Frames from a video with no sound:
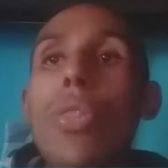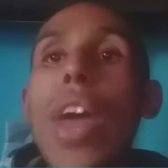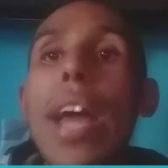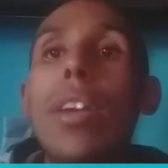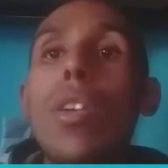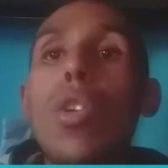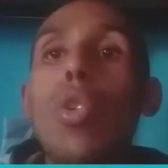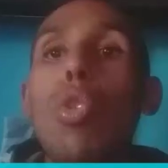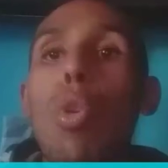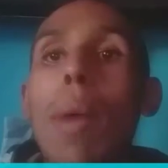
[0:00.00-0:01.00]
then
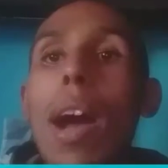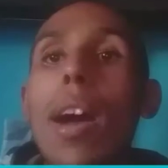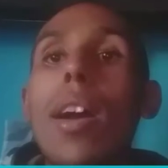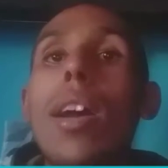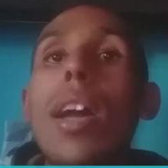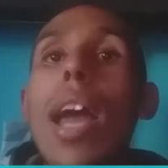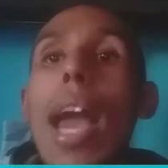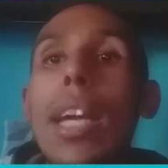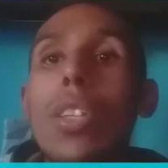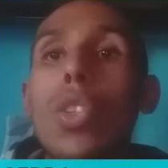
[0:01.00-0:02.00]
comma
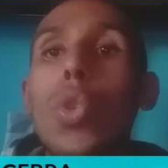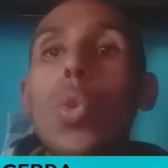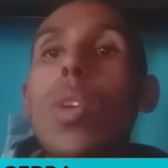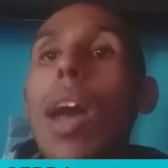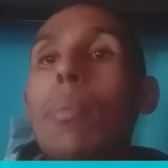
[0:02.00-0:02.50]
x2